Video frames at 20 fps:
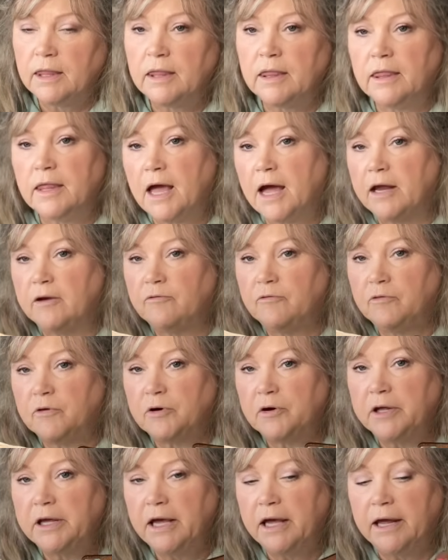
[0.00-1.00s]

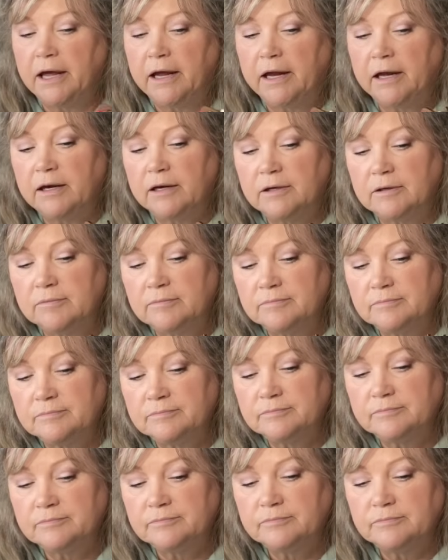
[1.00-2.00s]
948,
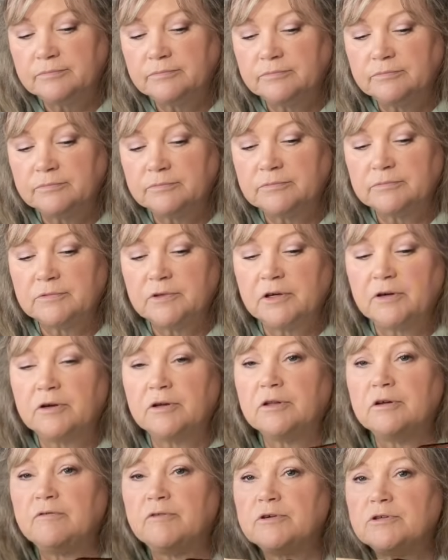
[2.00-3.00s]
there are
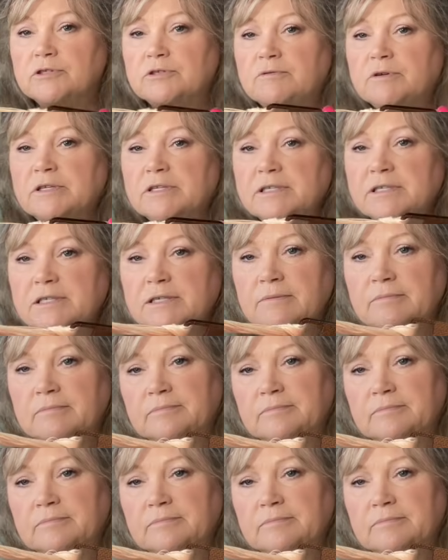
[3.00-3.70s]
the first ones,